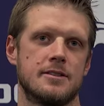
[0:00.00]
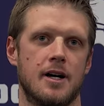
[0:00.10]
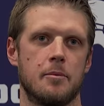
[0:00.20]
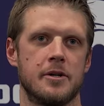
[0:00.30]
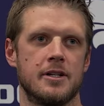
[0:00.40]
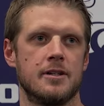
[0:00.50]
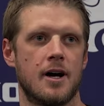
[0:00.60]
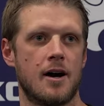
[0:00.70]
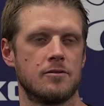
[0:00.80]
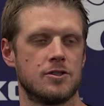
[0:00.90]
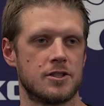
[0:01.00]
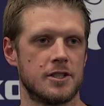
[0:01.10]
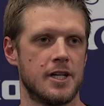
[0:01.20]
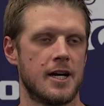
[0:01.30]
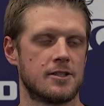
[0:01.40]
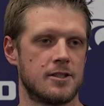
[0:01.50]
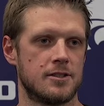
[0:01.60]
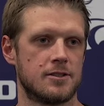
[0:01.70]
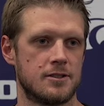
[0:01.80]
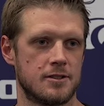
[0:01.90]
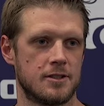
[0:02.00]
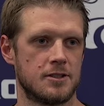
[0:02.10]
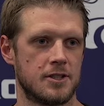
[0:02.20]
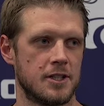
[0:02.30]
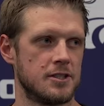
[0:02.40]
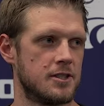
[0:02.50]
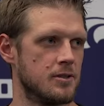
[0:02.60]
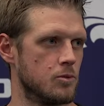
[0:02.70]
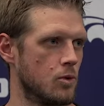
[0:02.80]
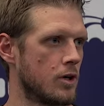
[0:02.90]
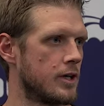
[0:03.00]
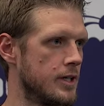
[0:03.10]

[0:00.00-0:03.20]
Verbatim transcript: I mean, obviously, yes, because things didn't work.